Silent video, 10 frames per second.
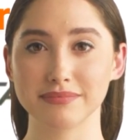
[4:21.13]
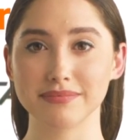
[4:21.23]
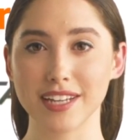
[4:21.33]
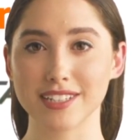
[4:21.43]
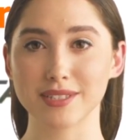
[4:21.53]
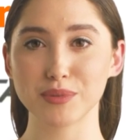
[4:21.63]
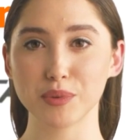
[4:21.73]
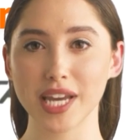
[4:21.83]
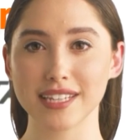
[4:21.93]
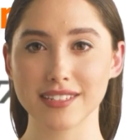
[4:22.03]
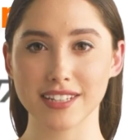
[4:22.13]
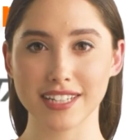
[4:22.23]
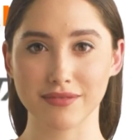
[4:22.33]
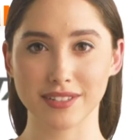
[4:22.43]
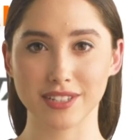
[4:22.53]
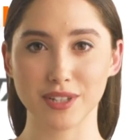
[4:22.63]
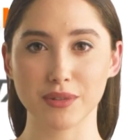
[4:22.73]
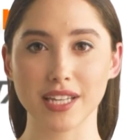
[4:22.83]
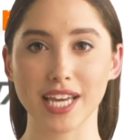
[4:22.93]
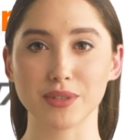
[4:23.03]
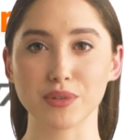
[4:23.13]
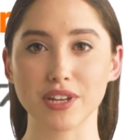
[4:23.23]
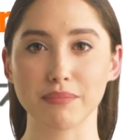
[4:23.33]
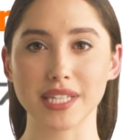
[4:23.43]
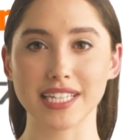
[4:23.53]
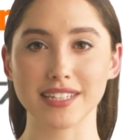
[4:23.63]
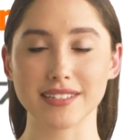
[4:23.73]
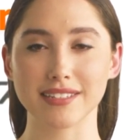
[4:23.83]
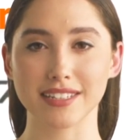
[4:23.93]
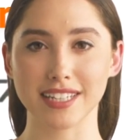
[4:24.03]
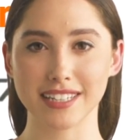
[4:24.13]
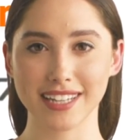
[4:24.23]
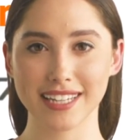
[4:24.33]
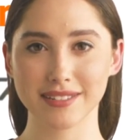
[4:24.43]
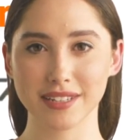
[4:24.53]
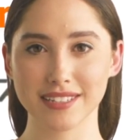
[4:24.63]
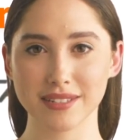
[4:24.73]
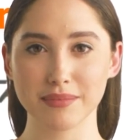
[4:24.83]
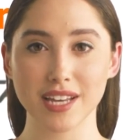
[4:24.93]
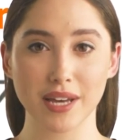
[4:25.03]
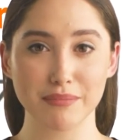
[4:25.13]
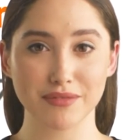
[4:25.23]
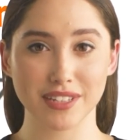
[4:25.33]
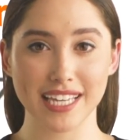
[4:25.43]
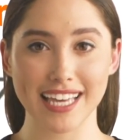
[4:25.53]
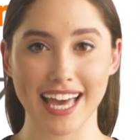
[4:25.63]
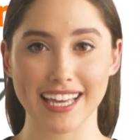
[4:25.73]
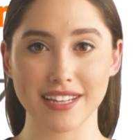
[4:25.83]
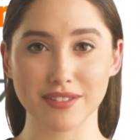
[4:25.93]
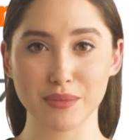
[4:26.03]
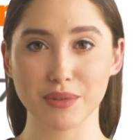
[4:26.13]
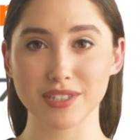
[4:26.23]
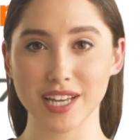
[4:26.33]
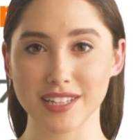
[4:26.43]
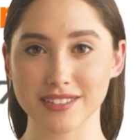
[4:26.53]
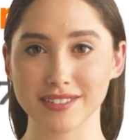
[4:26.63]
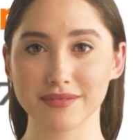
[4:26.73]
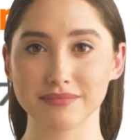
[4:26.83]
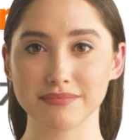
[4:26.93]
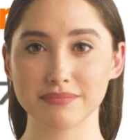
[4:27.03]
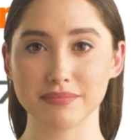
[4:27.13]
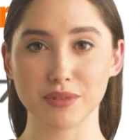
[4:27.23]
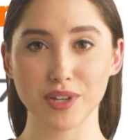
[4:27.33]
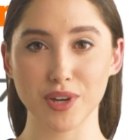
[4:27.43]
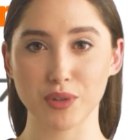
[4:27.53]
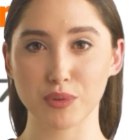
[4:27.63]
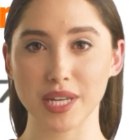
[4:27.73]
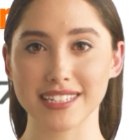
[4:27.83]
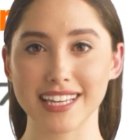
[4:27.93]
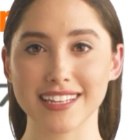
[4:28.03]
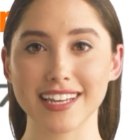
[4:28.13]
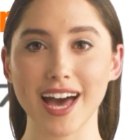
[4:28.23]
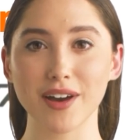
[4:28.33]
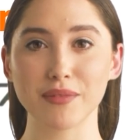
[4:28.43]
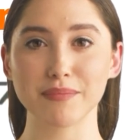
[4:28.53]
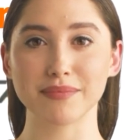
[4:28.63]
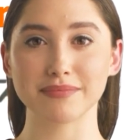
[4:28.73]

And as always, give us a call at your convenience, and let's spend some time reviewing any of your projects. We are always here to help.